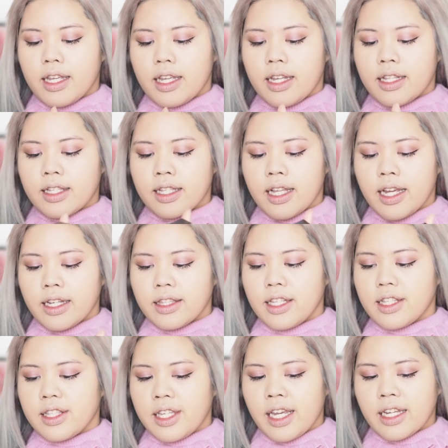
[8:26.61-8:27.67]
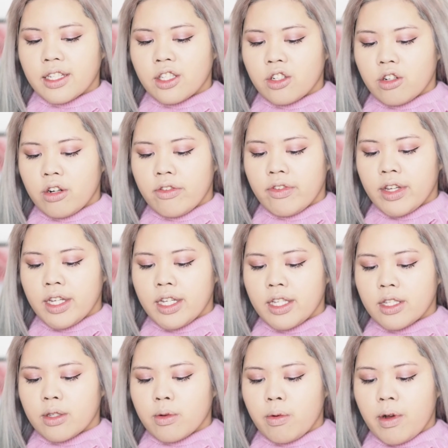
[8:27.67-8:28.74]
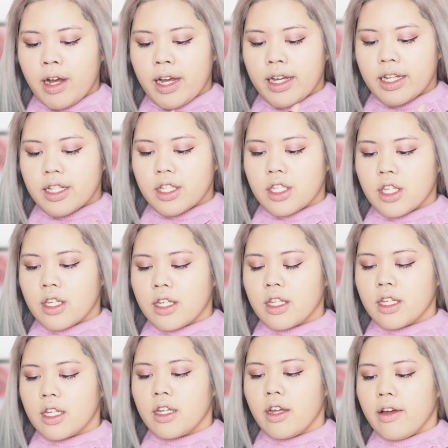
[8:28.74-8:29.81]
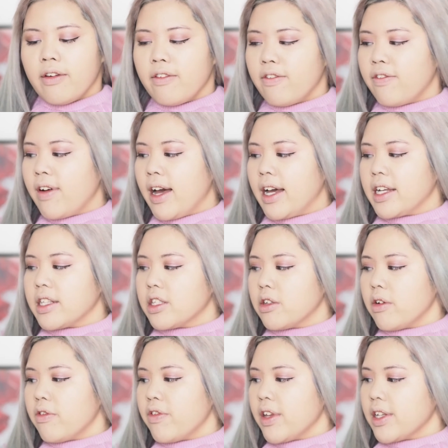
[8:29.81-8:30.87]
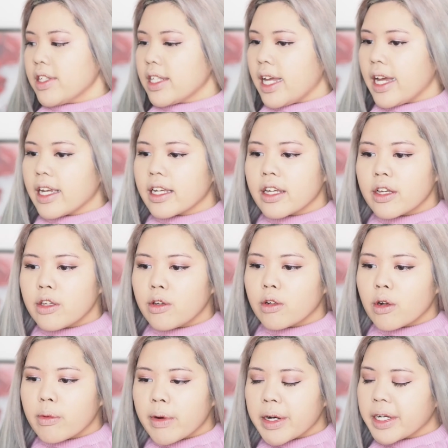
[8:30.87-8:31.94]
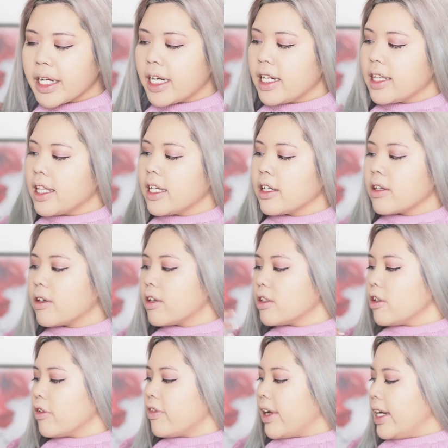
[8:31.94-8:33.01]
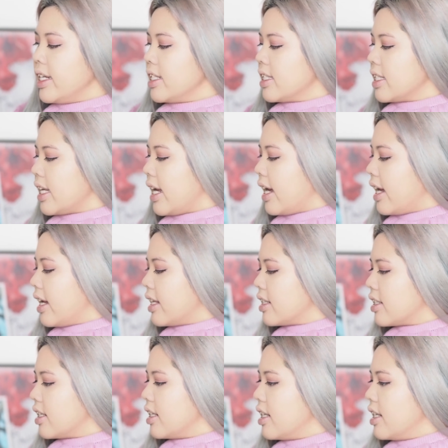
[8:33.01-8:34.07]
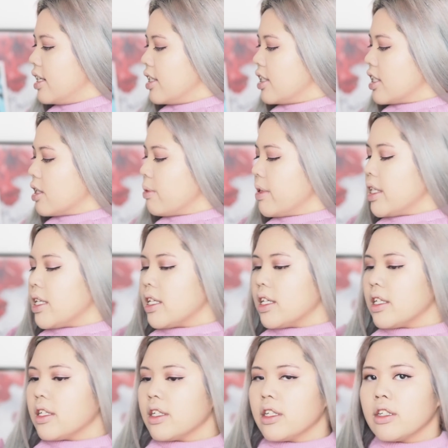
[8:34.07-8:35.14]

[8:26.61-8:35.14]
It's like the texture of it is quite fine, so it feels like you're not wearing anything on your face, and just with a